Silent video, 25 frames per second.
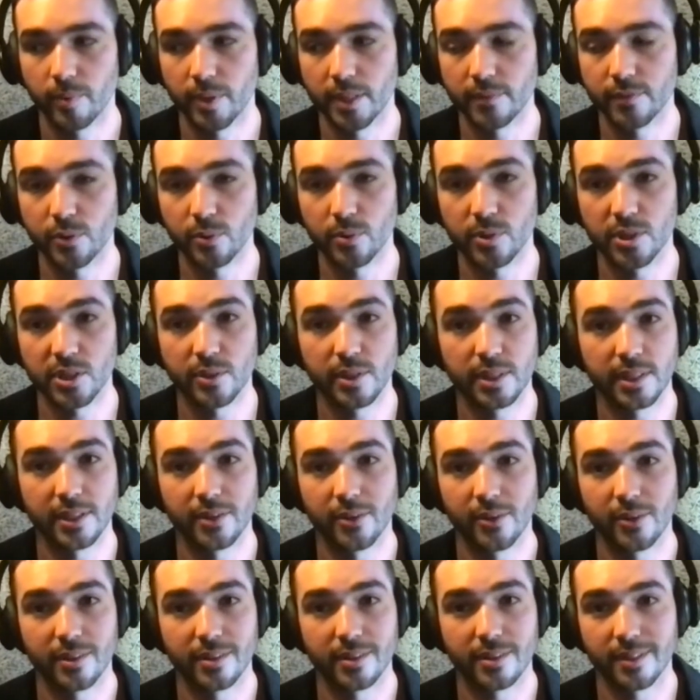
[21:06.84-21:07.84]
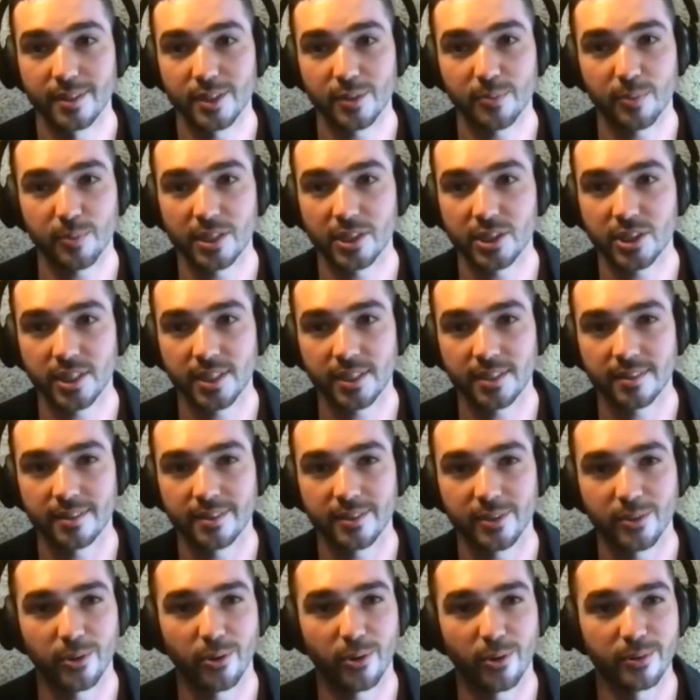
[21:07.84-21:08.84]
If you're doing it on a spreadsheet
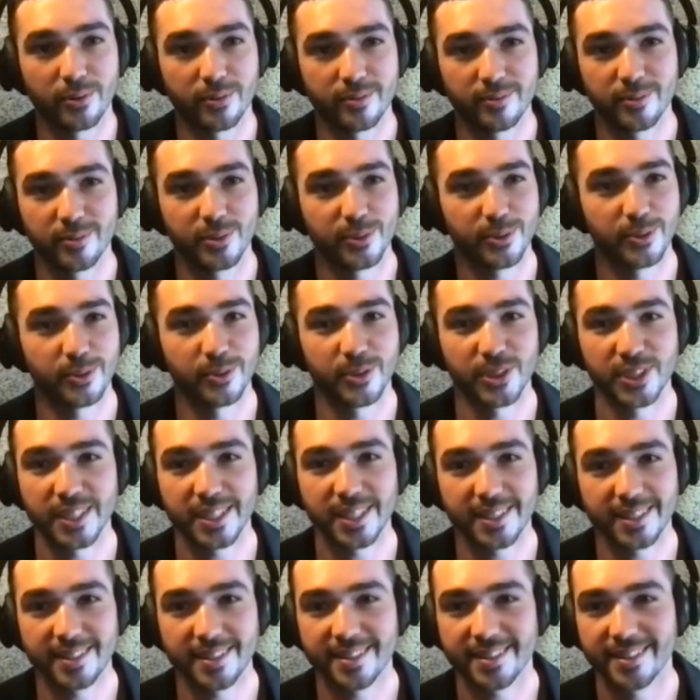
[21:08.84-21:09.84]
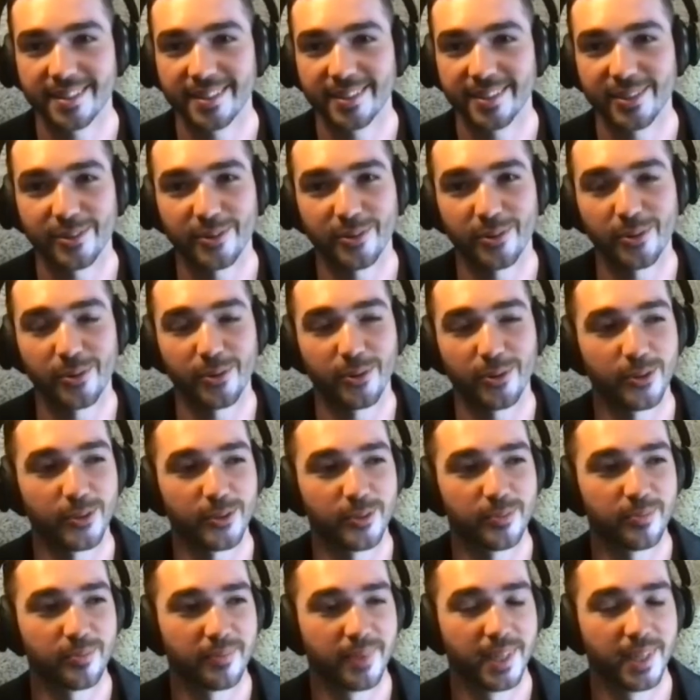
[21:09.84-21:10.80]
or on Google Sheets, or